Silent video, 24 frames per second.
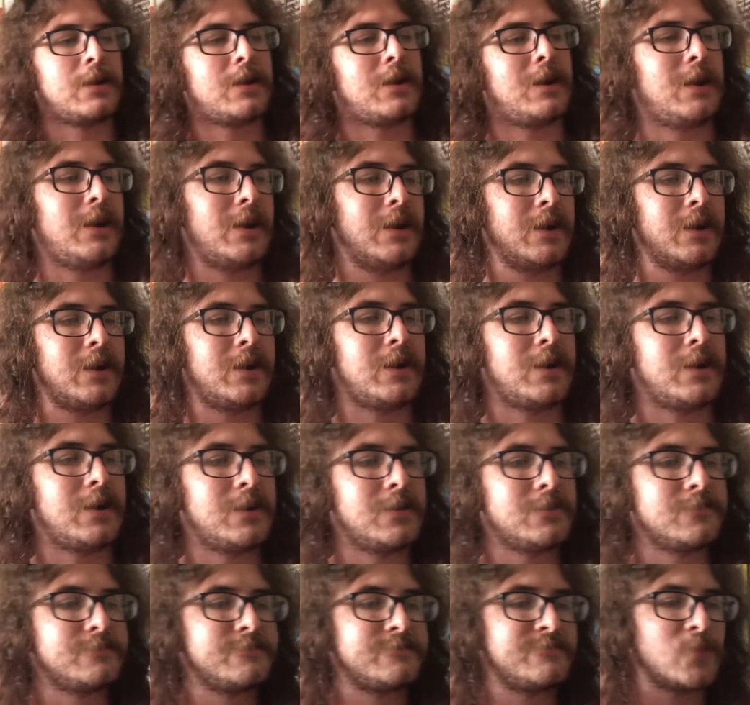
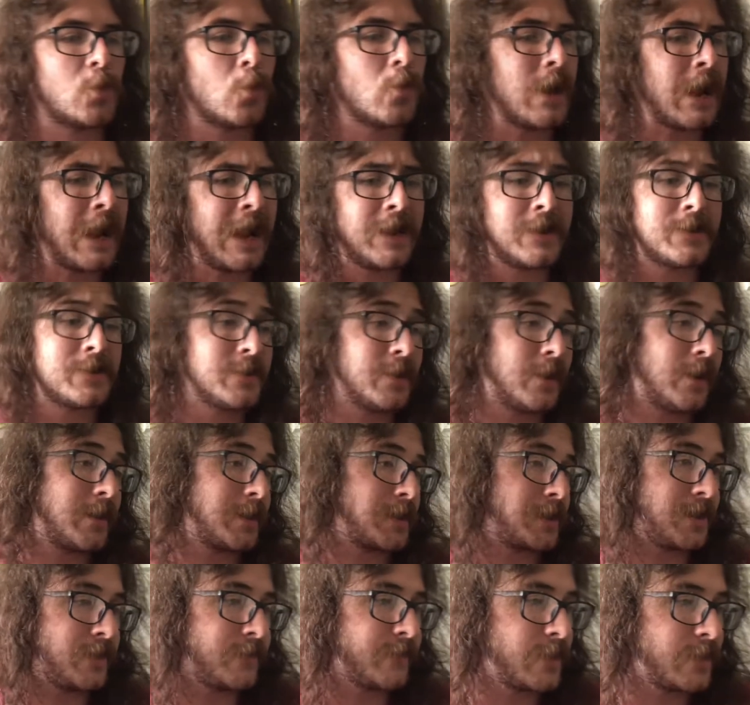Or Analog
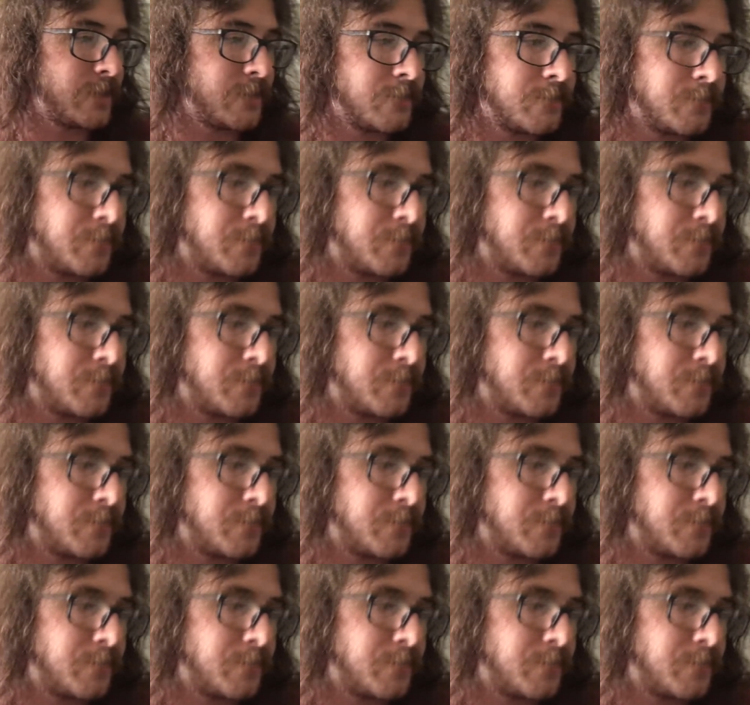even.